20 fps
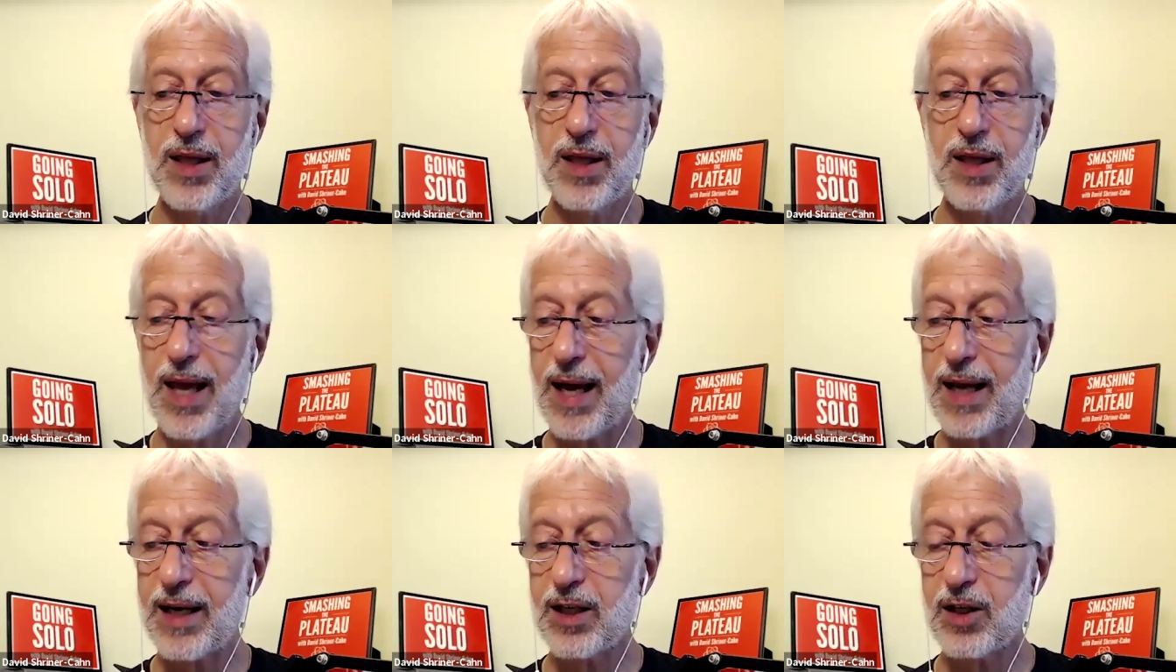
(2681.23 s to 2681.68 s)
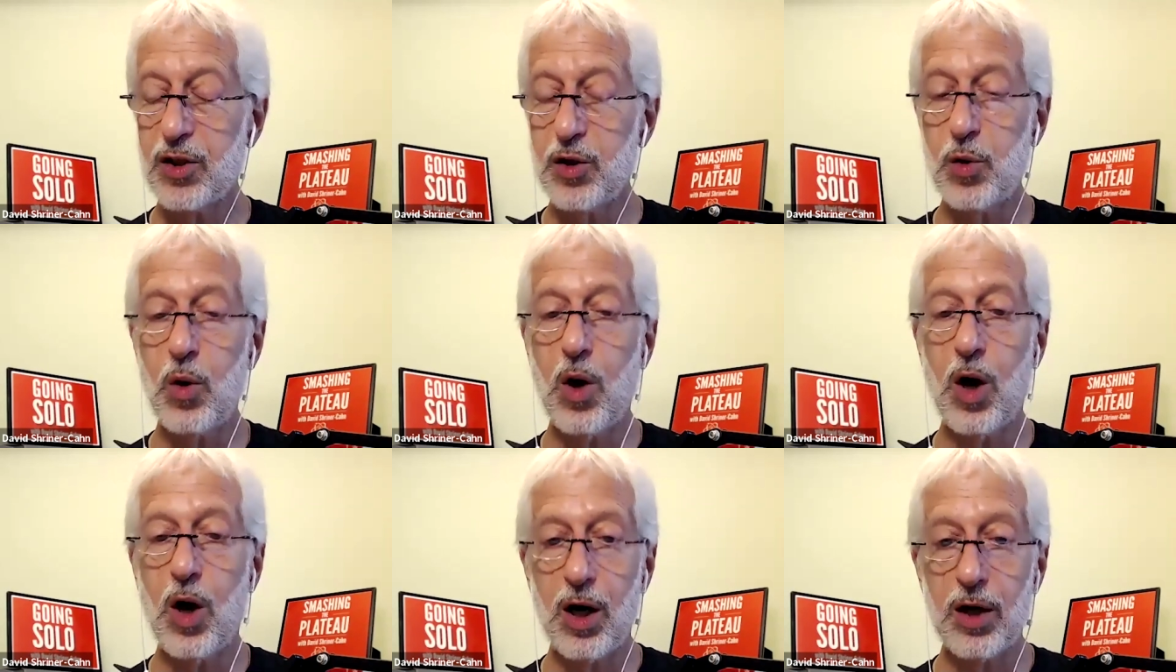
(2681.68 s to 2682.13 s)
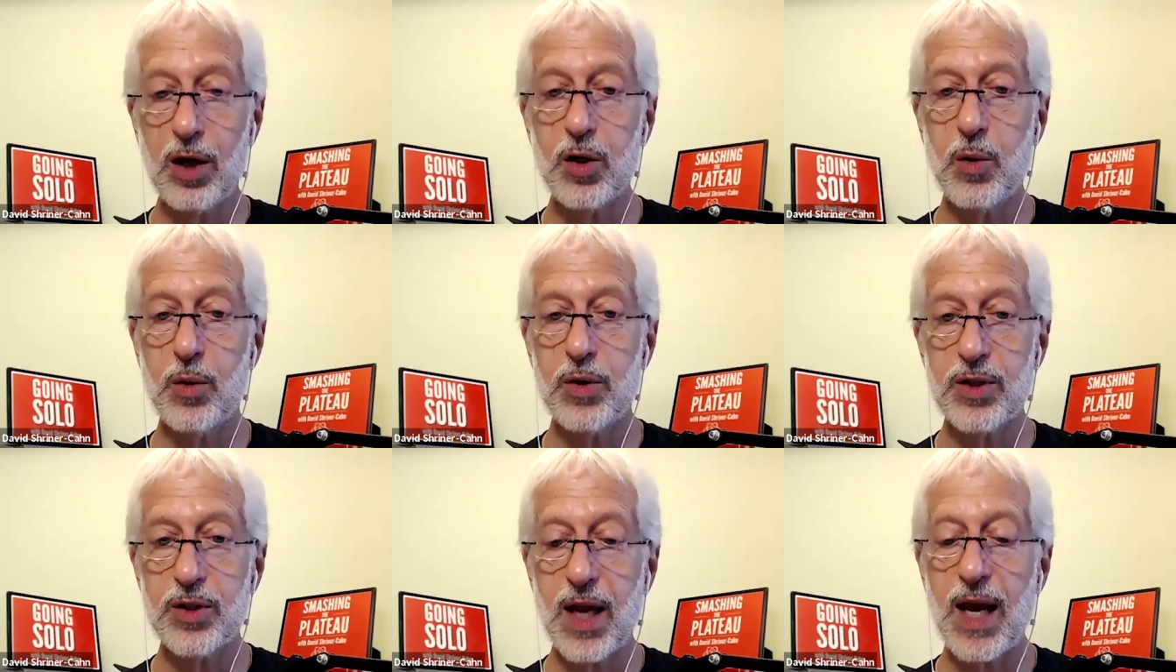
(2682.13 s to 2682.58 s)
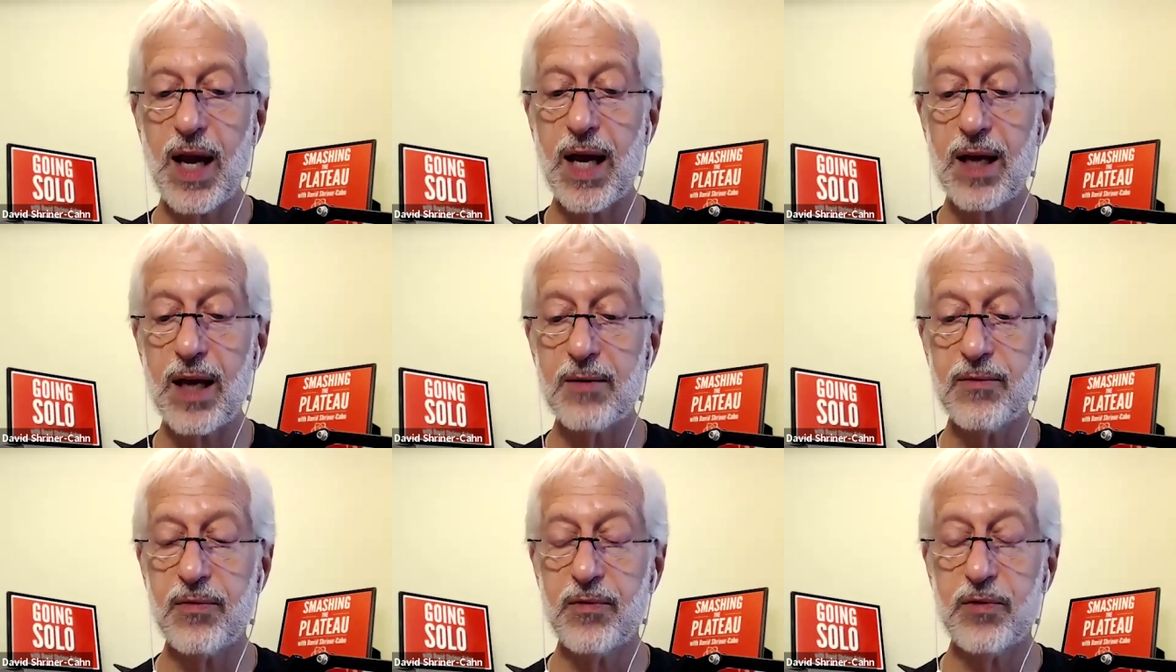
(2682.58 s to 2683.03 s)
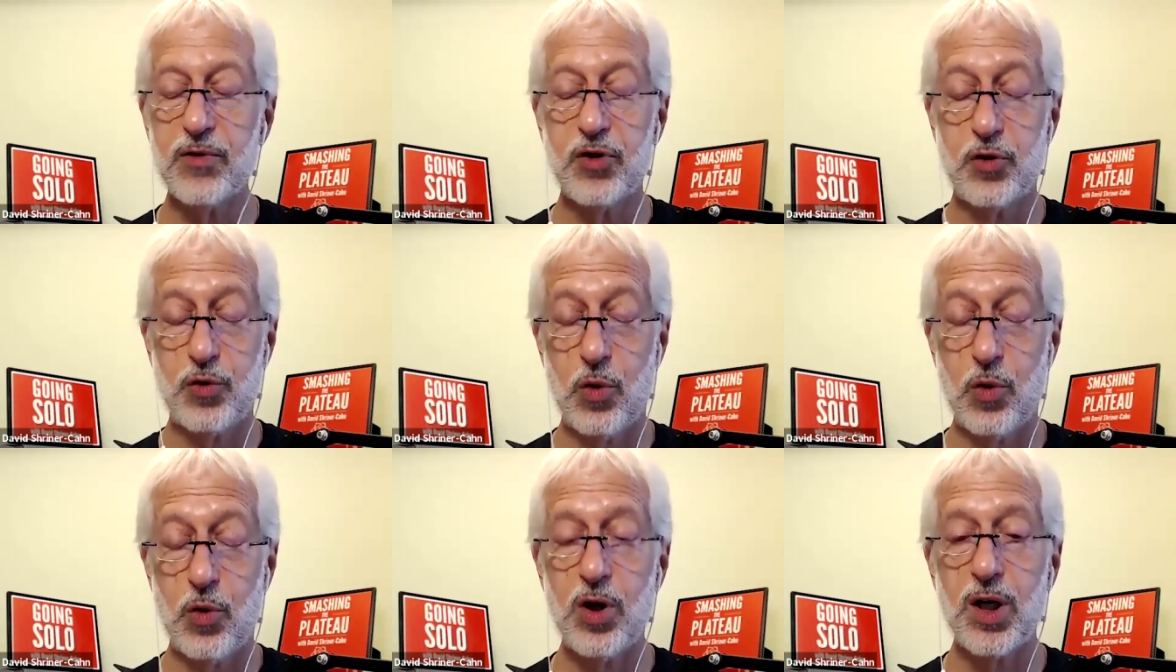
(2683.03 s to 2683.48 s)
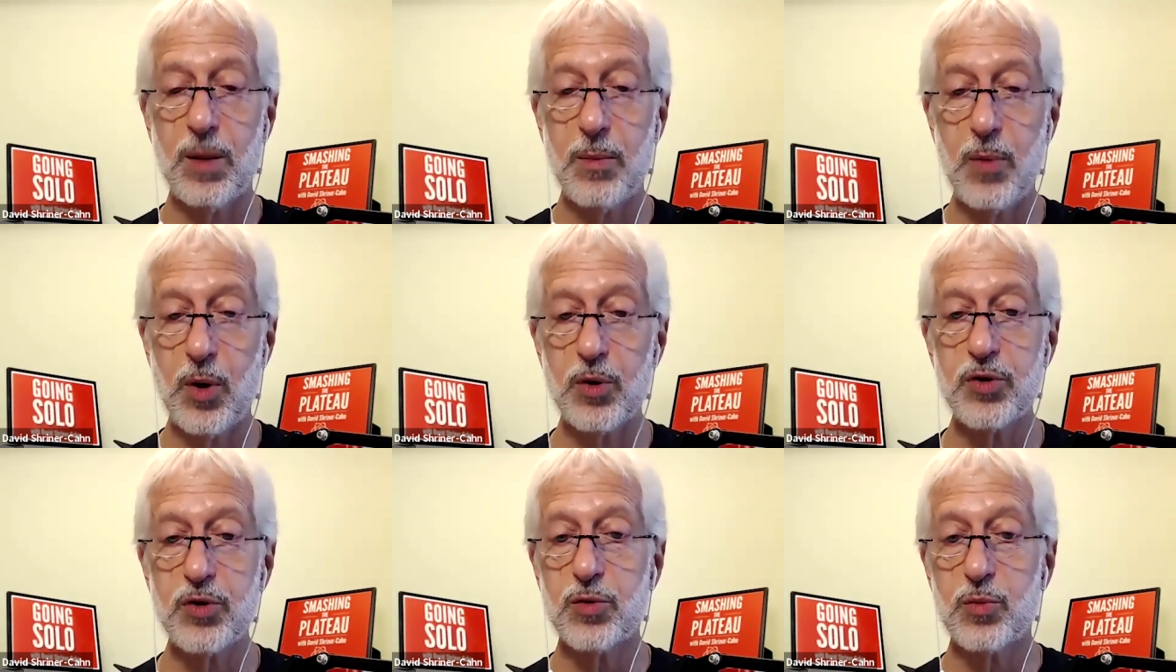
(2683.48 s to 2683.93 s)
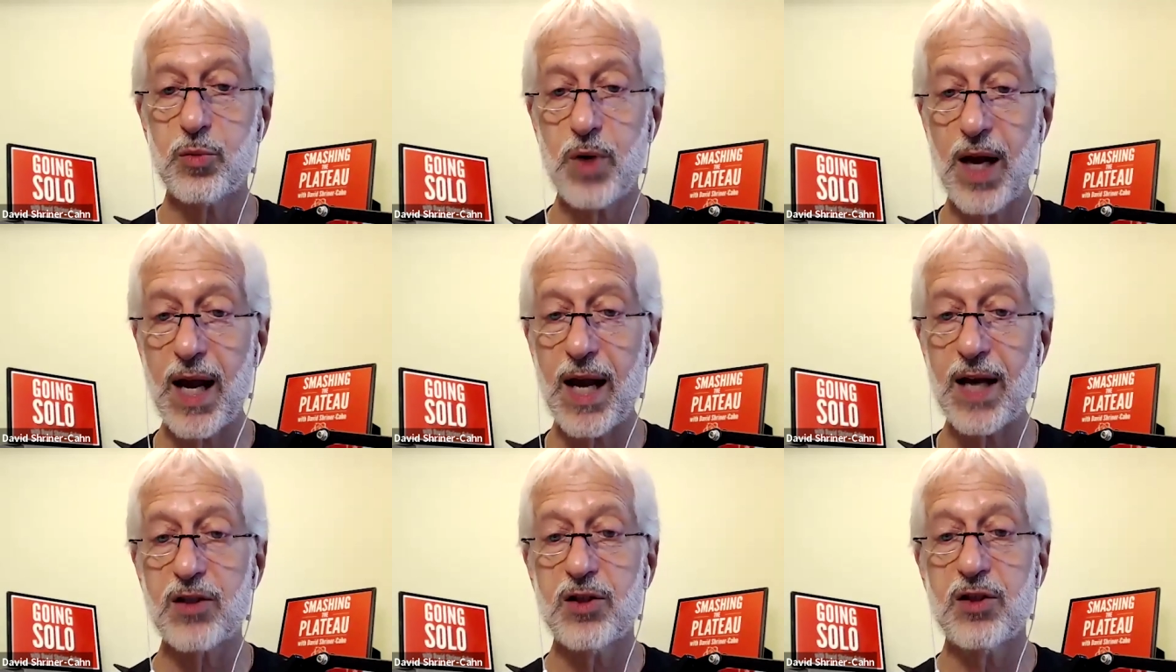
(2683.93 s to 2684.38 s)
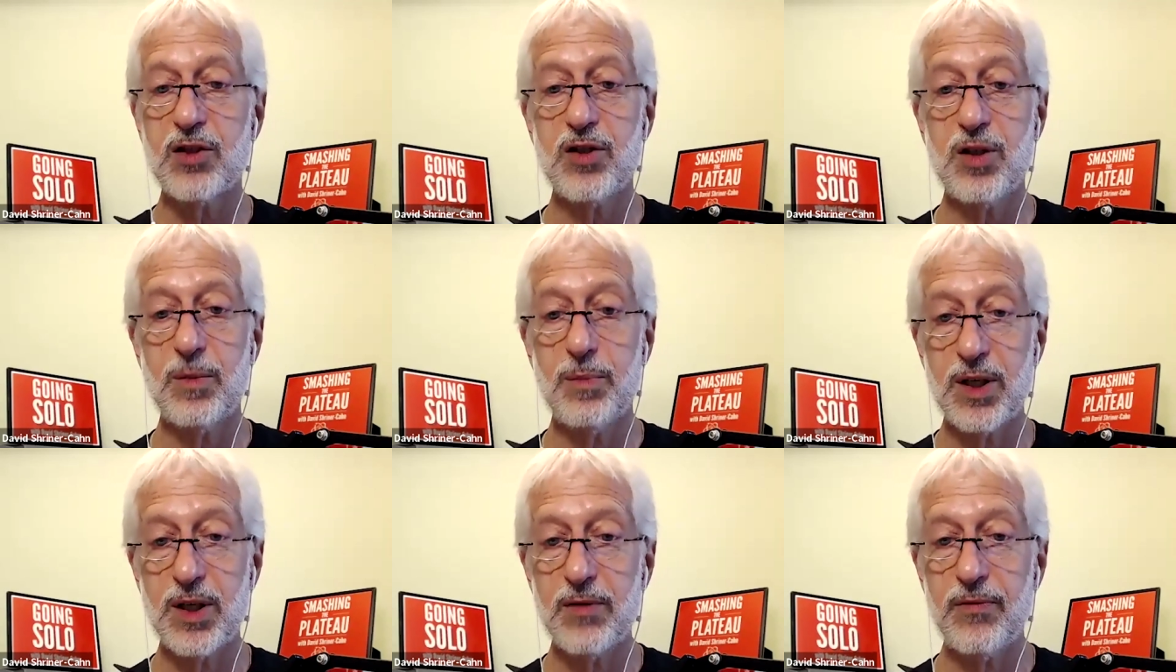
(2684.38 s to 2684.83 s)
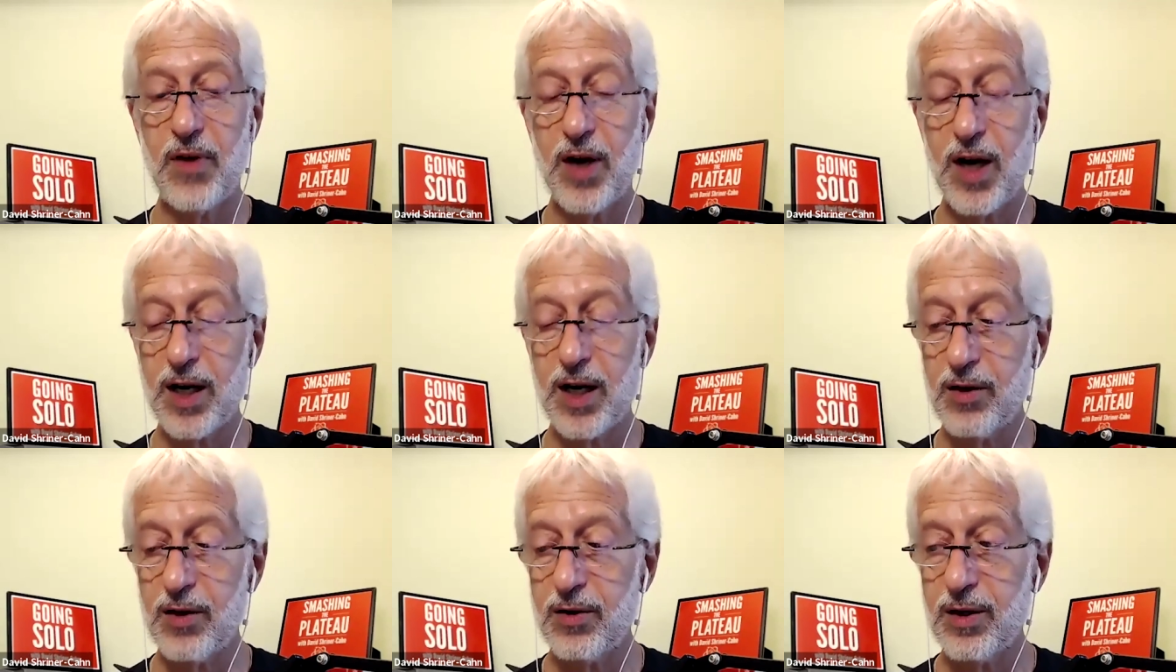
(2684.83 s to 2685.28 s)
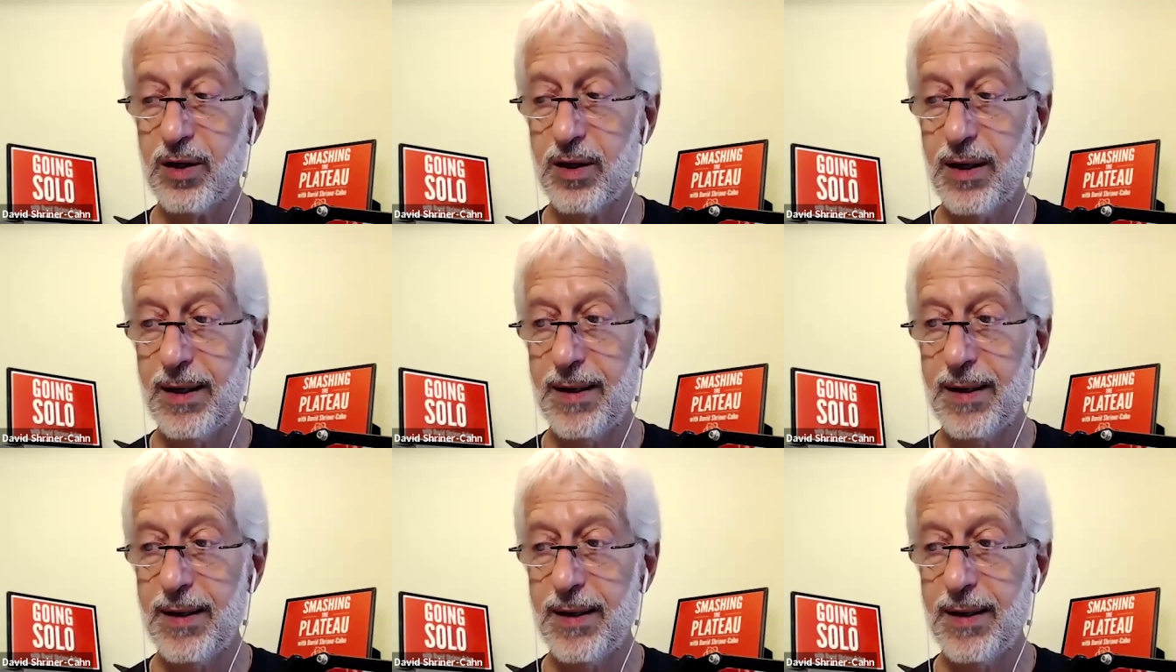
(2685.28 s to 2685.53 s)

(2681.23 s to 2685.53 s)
that you are going to have strong emotional reactions to being fired